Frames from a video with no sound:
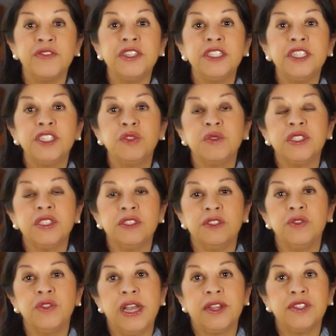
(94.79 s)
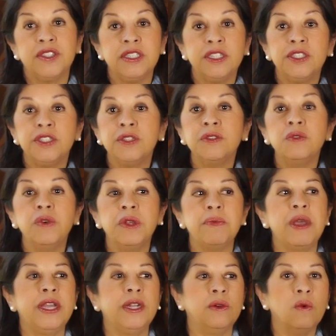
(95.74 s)
vintage was 2002. We
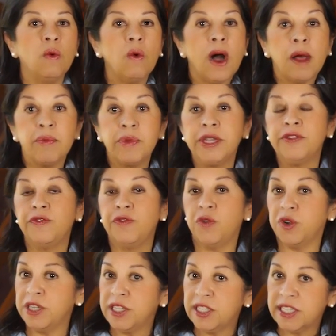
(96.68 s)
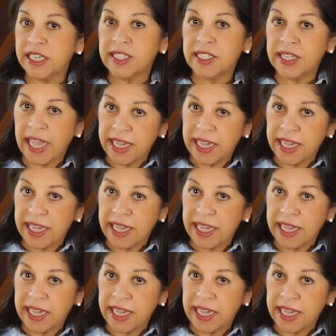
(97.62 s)
made a whopping 46